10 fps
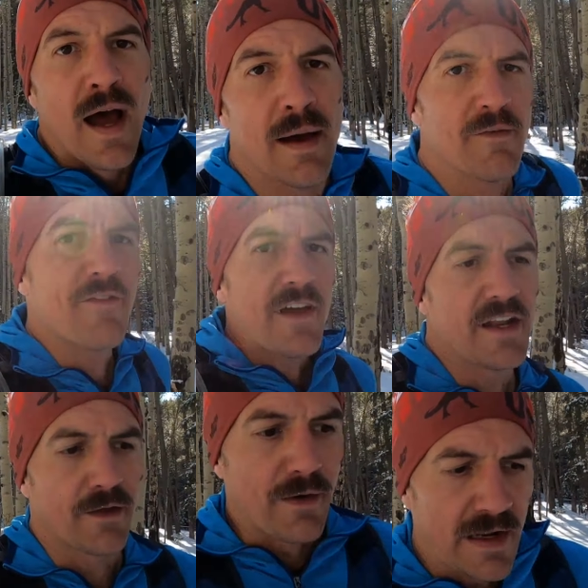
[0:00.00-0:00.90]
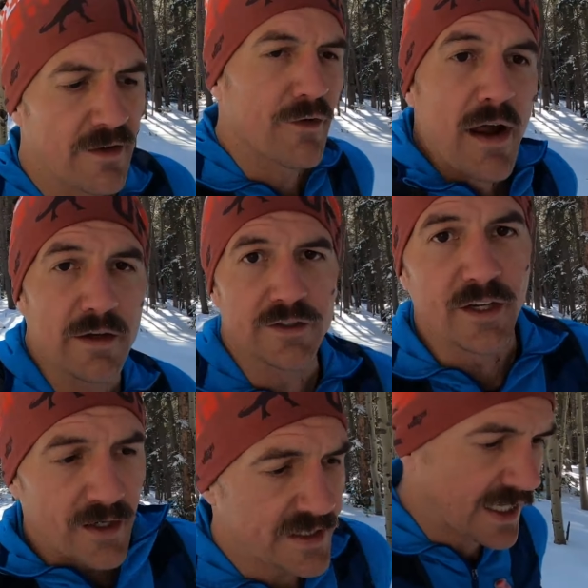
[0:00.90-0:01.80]
I'm a fan of the Running Up for Air
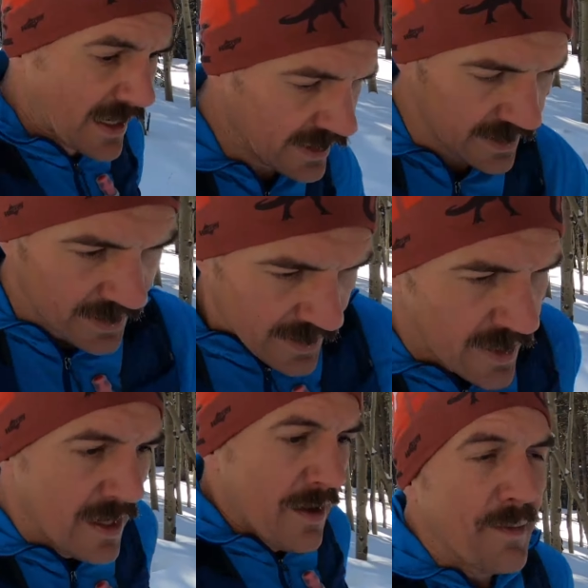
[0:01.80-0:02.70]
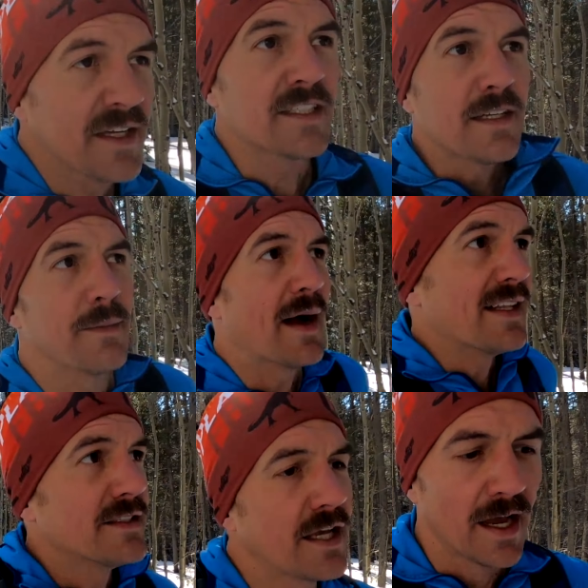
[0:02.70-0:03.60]
series because it
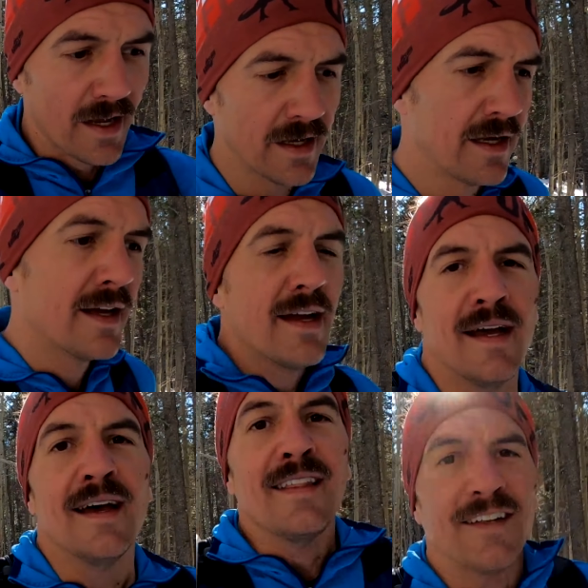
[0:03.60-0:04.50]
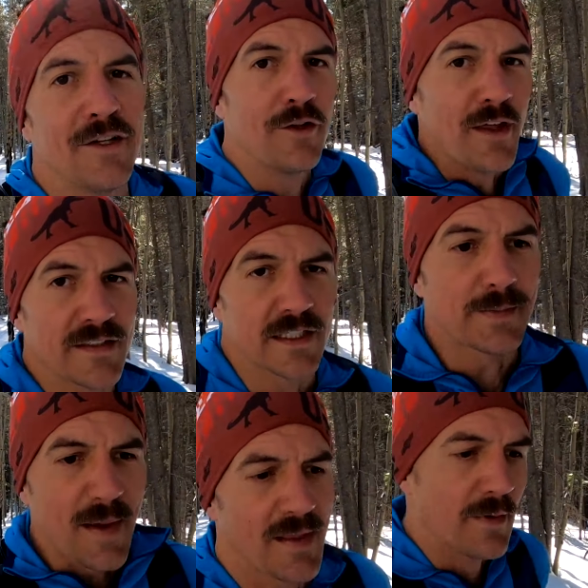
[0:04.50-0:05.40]
combines the two things I
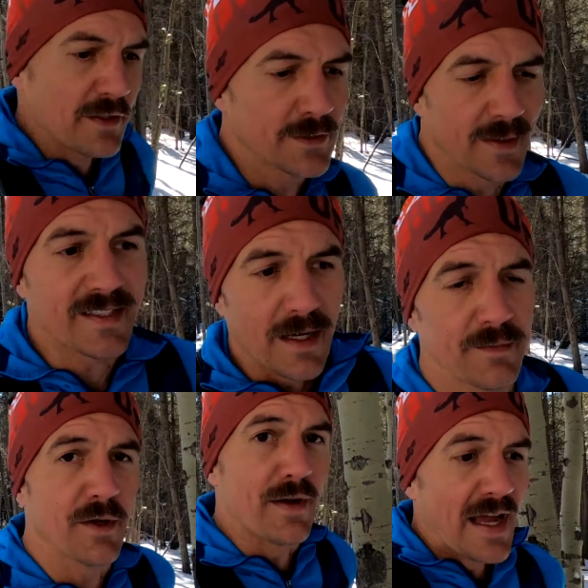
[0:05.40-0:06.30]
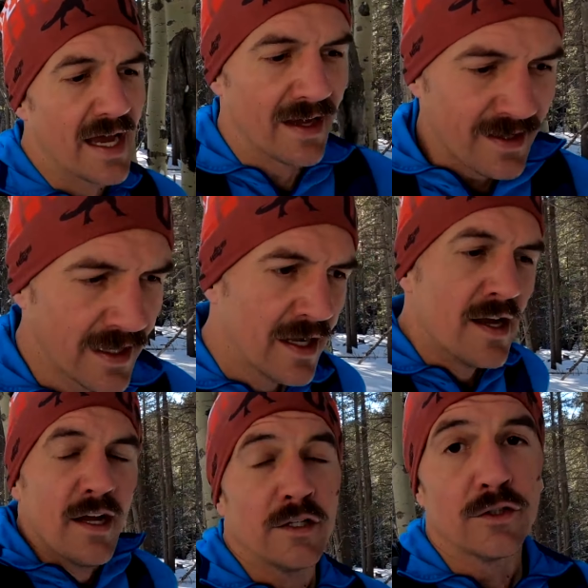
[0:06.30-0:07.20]
spend the most of my time doing:
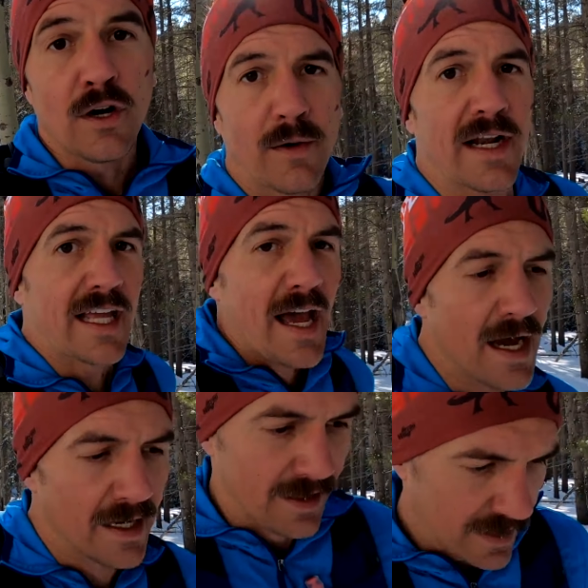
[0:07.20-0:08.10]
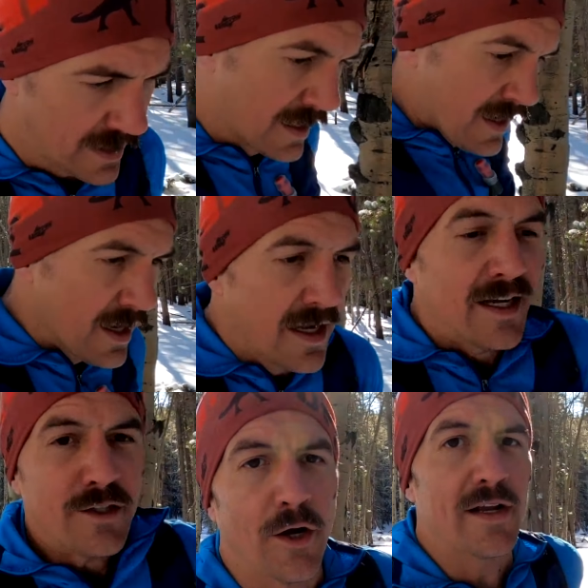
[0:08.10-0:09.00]
trail running
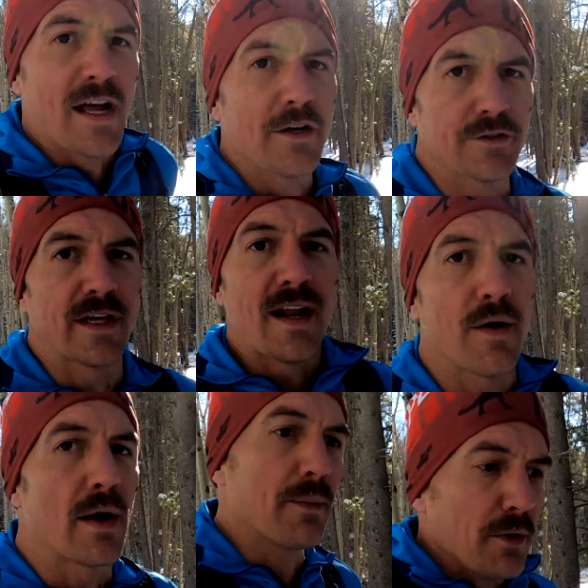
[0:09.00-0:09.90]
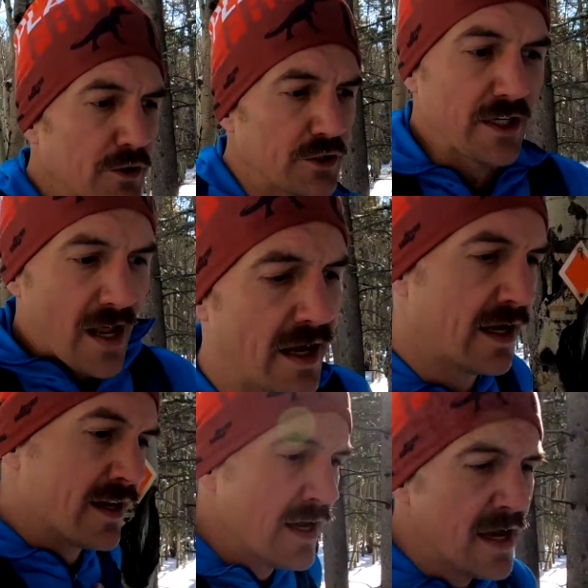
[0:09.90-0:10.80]
and trying to understand how air pollution
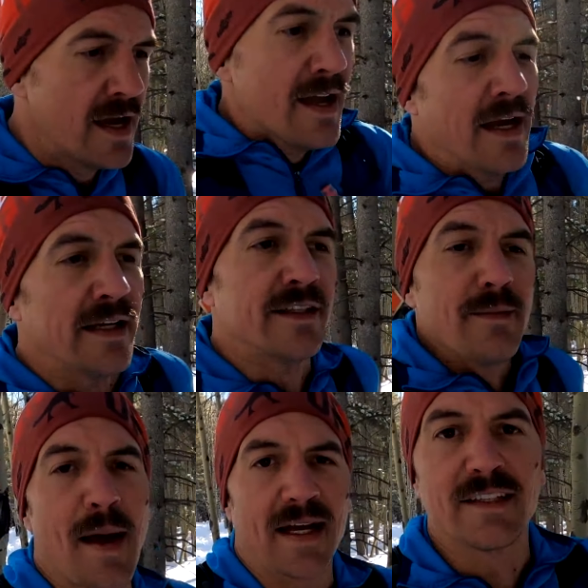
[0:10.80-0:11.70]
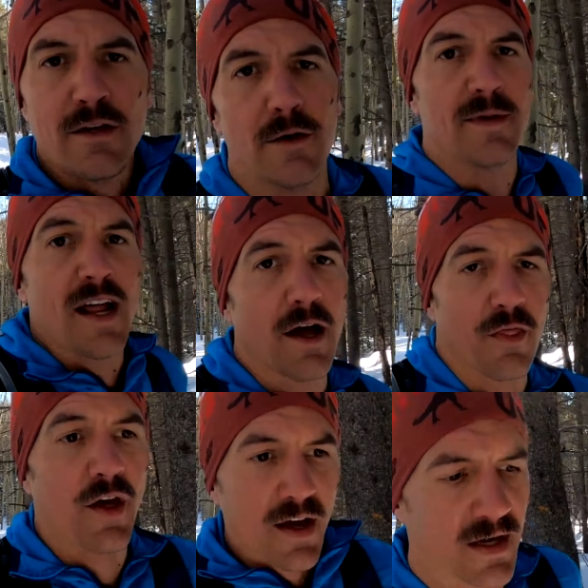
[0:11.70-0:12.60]
is impacting human
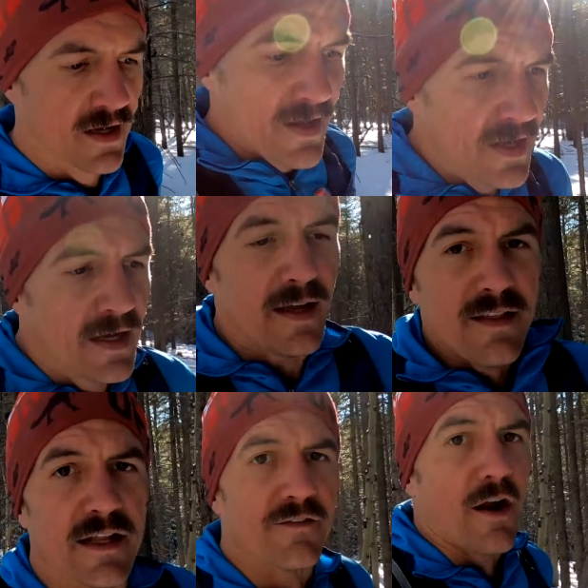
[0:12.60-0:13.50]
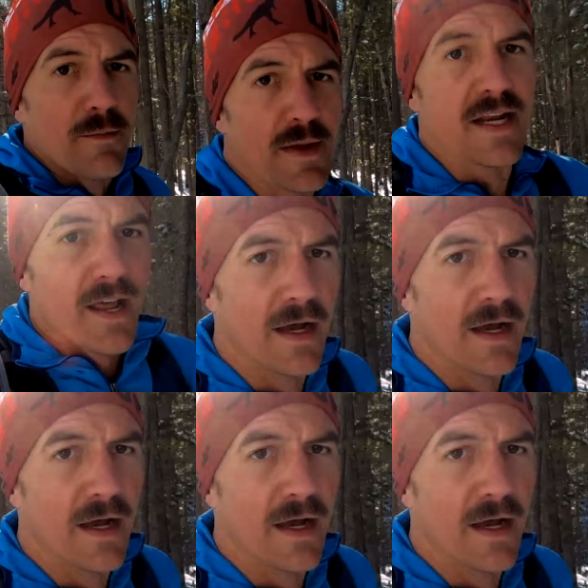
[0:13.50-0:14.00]
health and the environment.